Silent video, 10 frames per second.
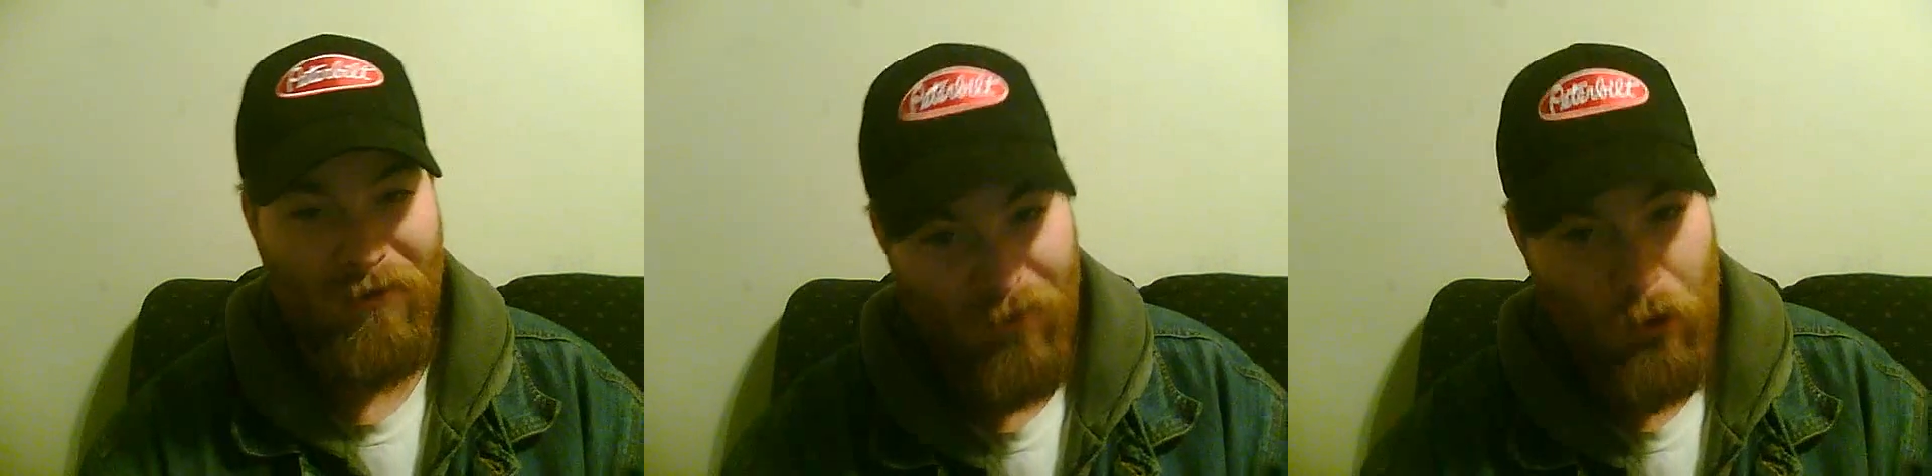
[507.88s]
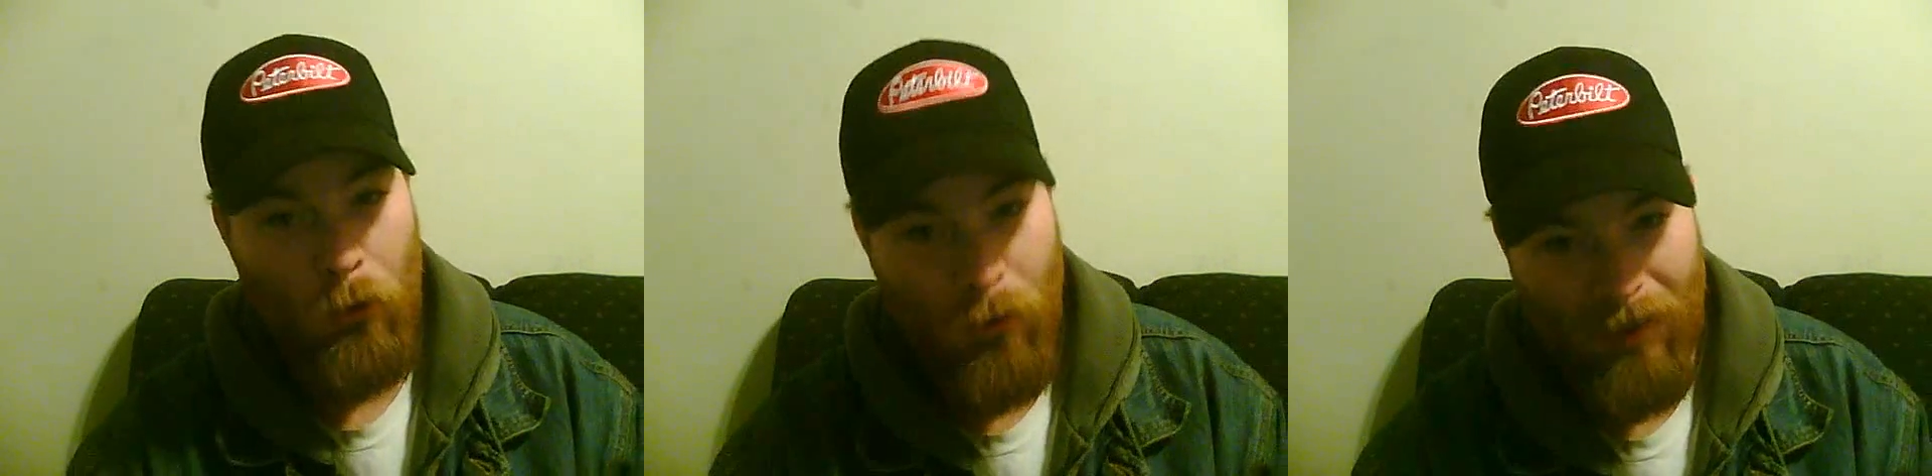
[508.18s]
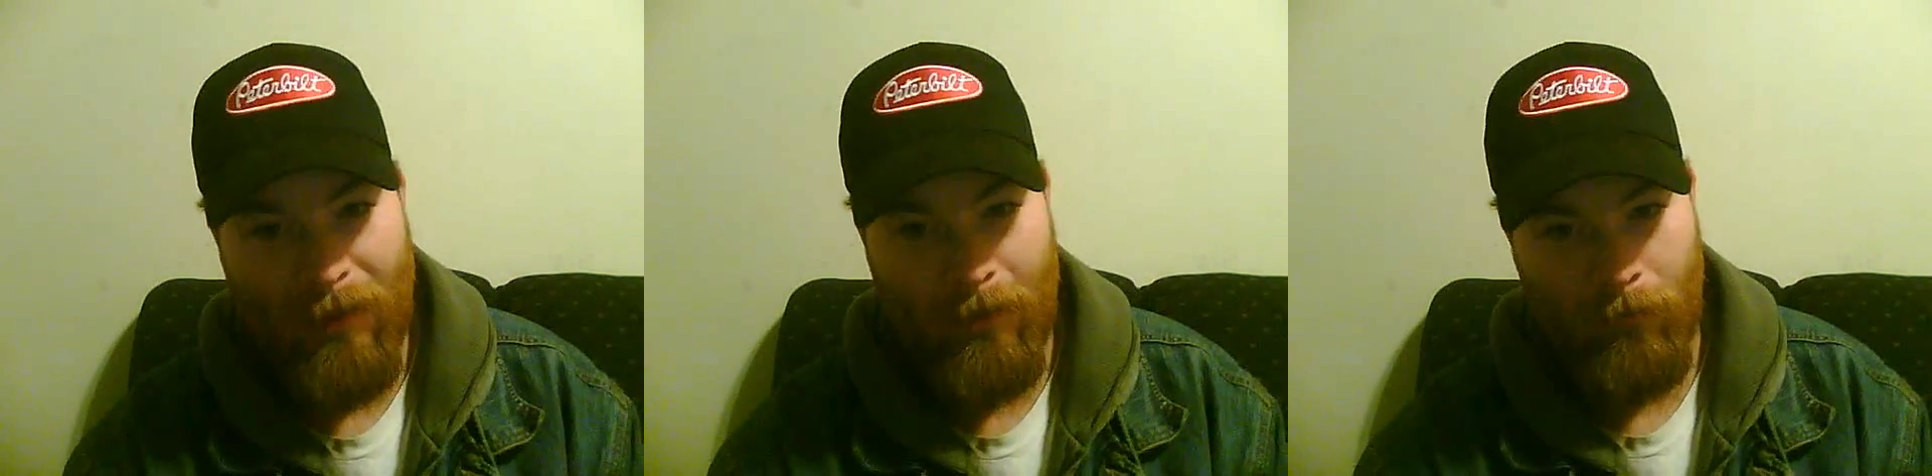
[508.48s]
Review
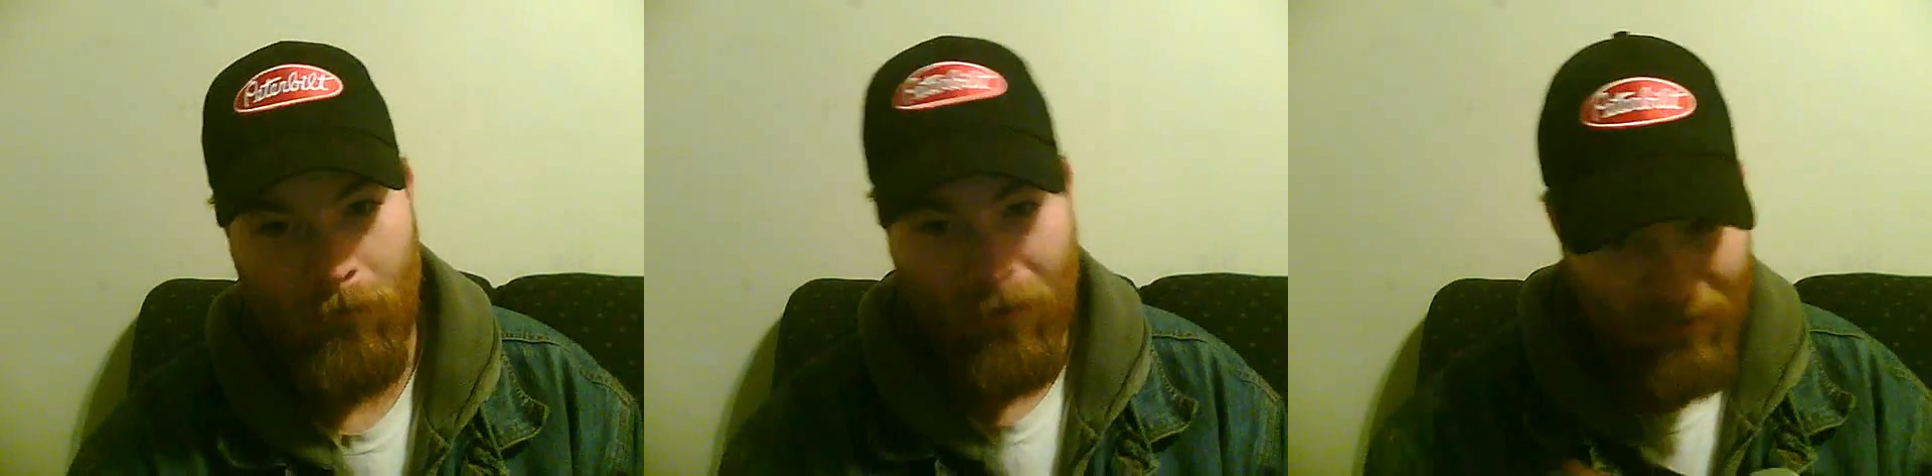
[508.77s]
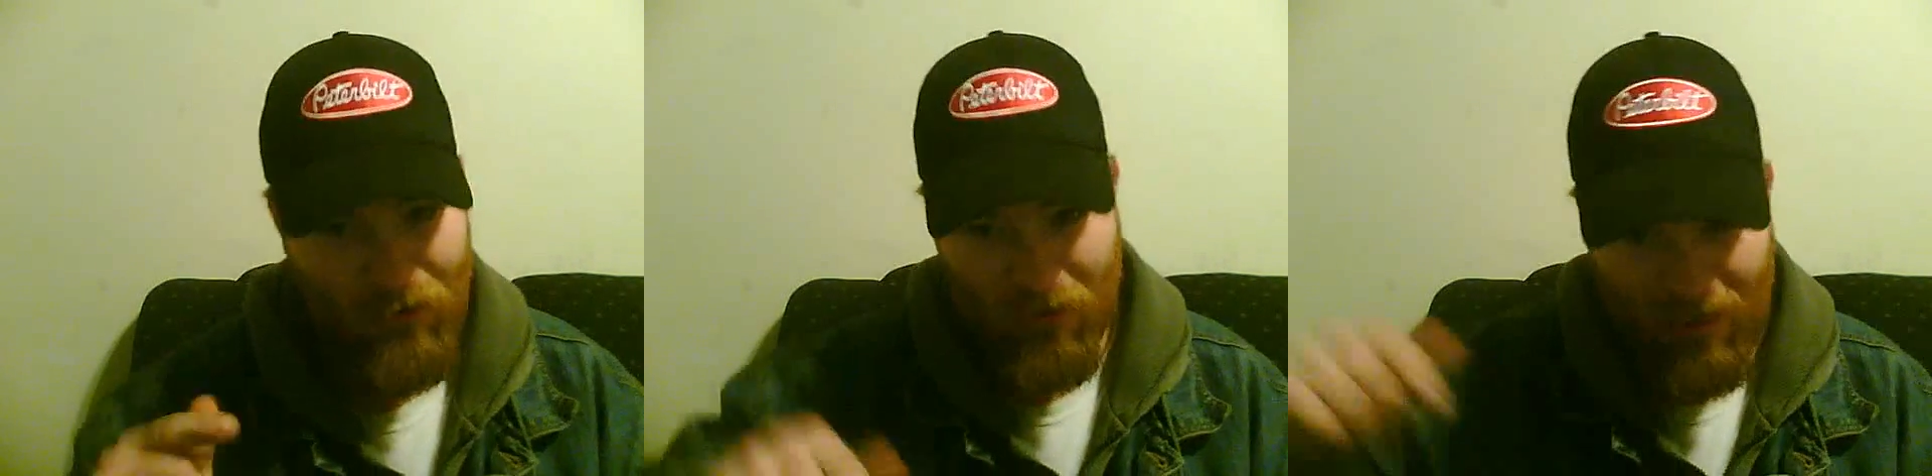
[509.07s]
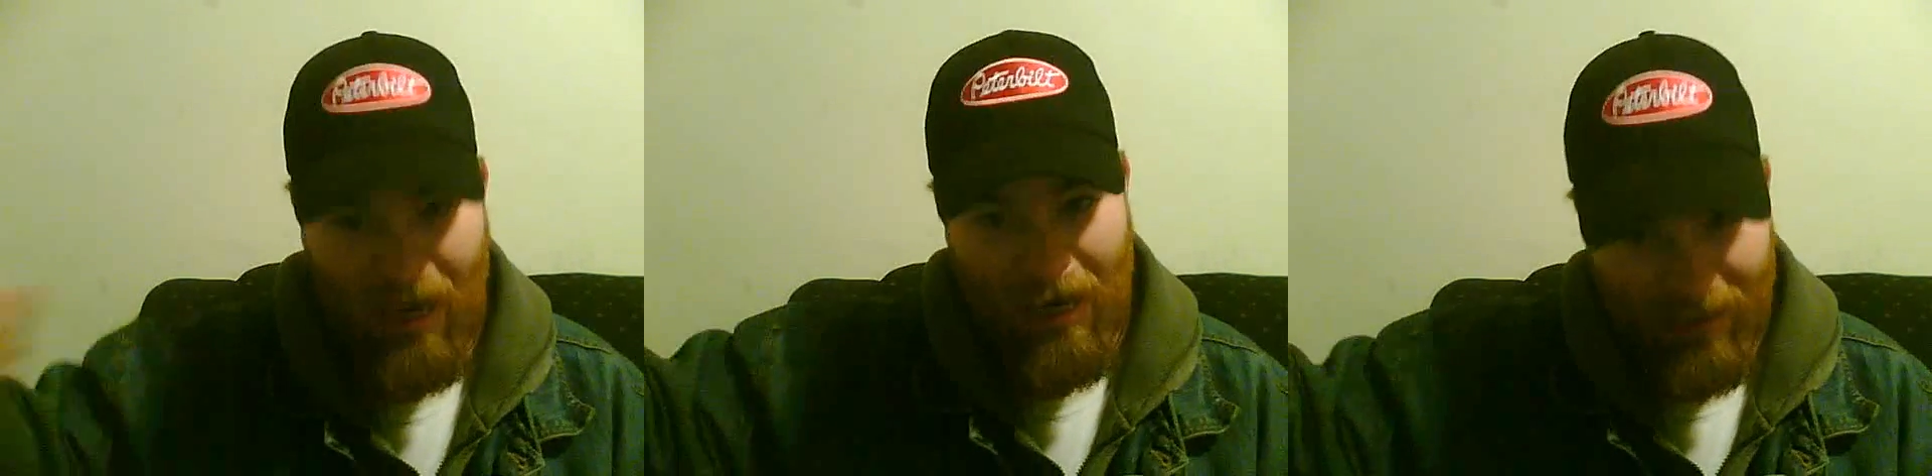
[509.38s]
Team. This is
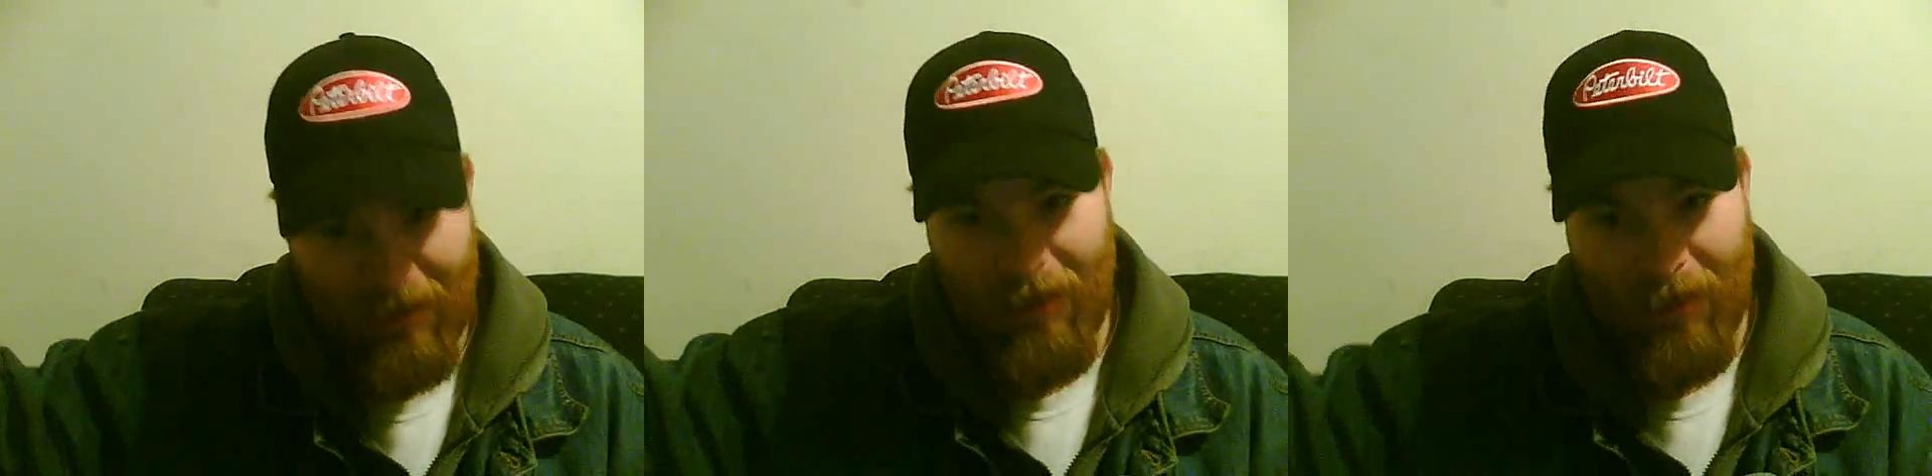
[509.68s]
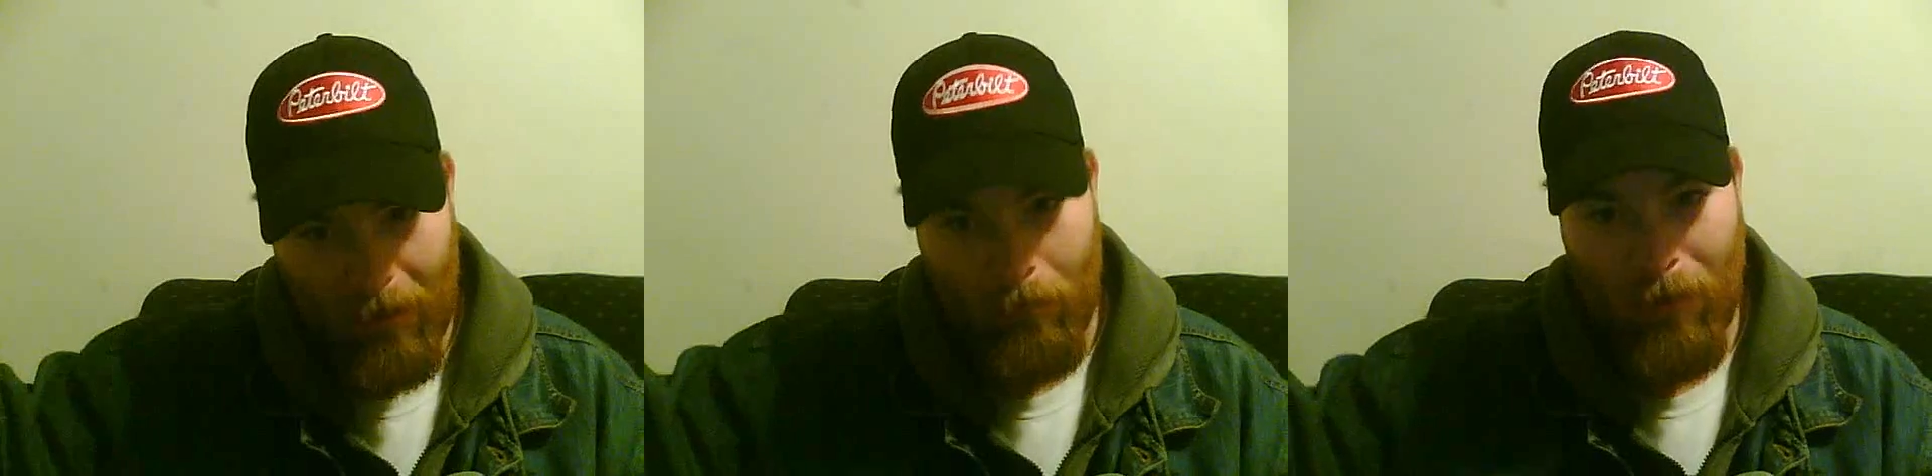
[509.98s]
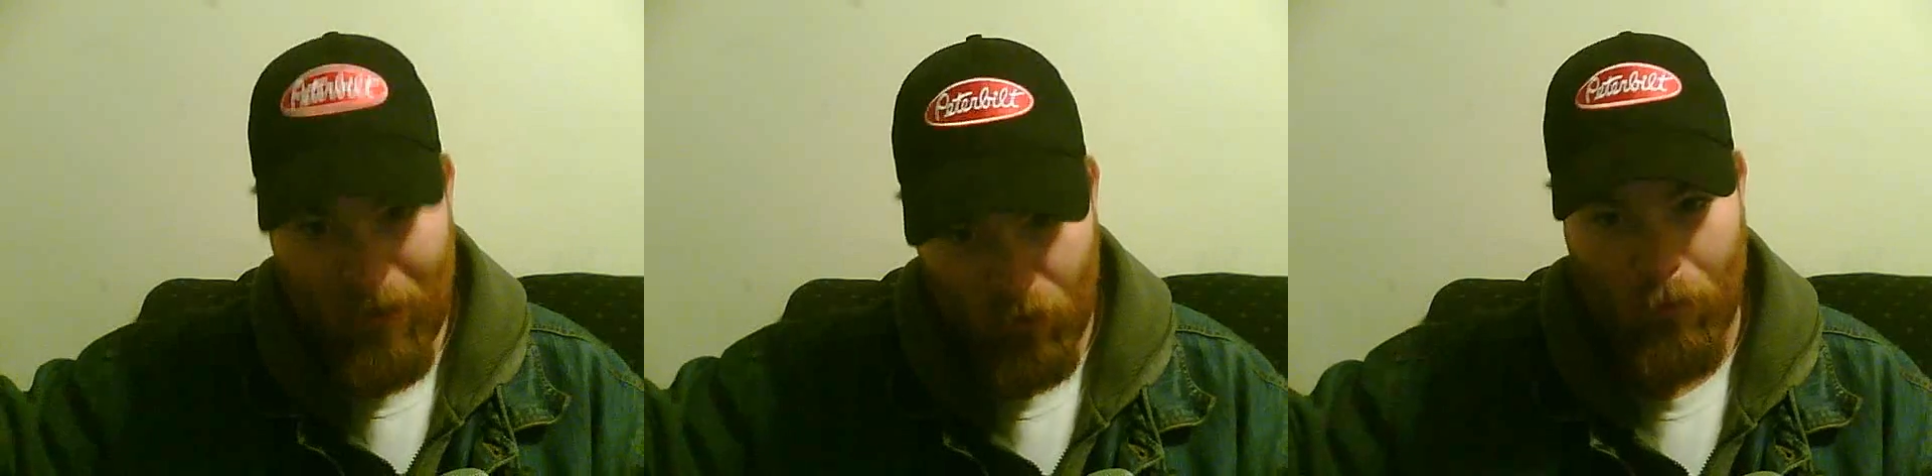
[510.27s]
the guy leading
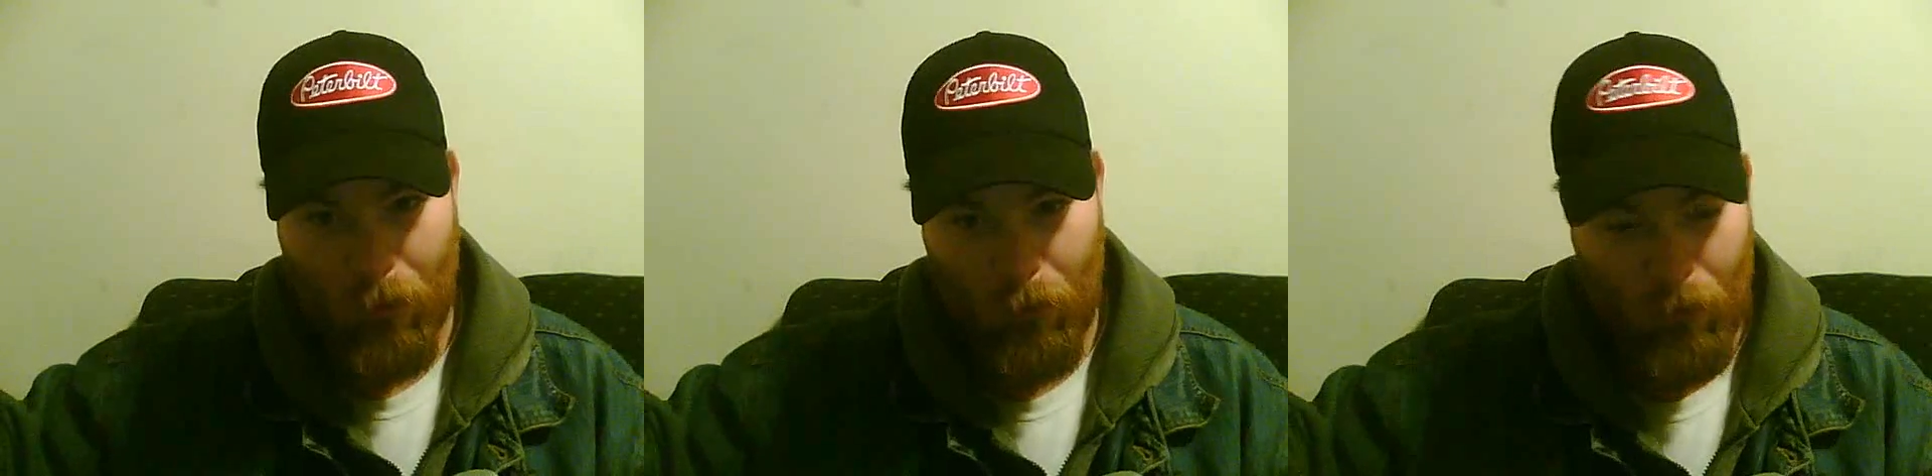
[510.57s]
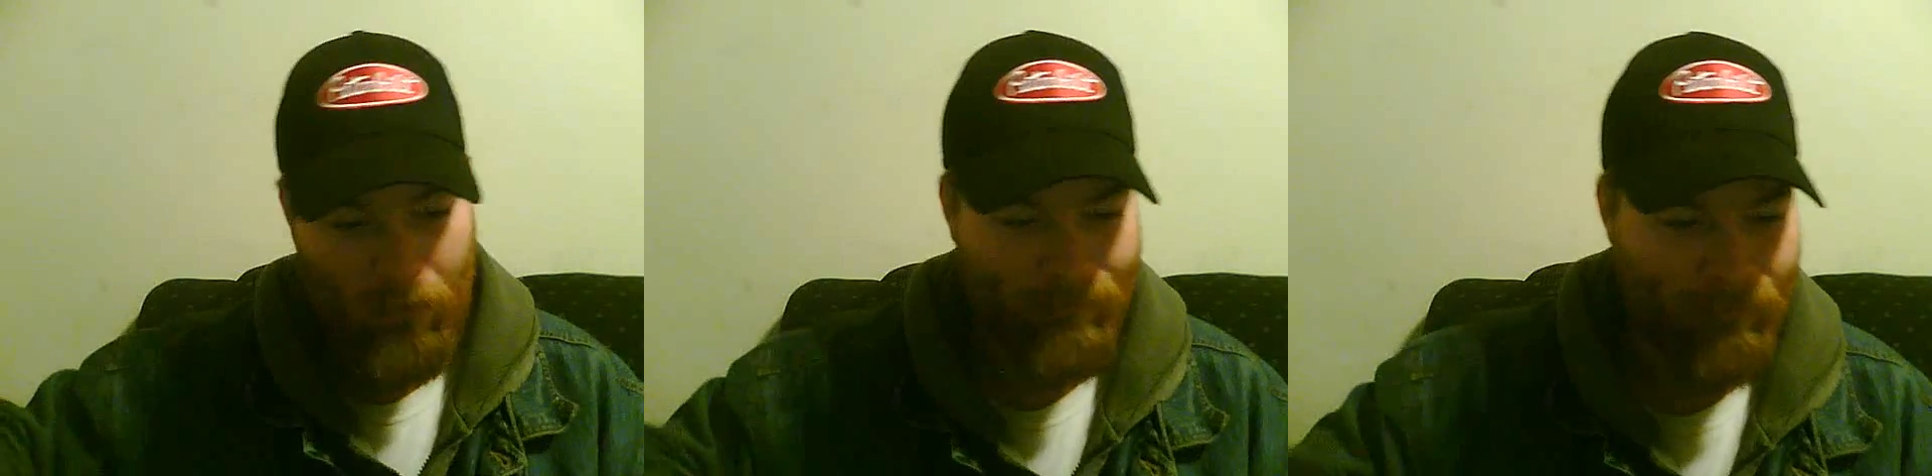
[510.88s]
up Interpol.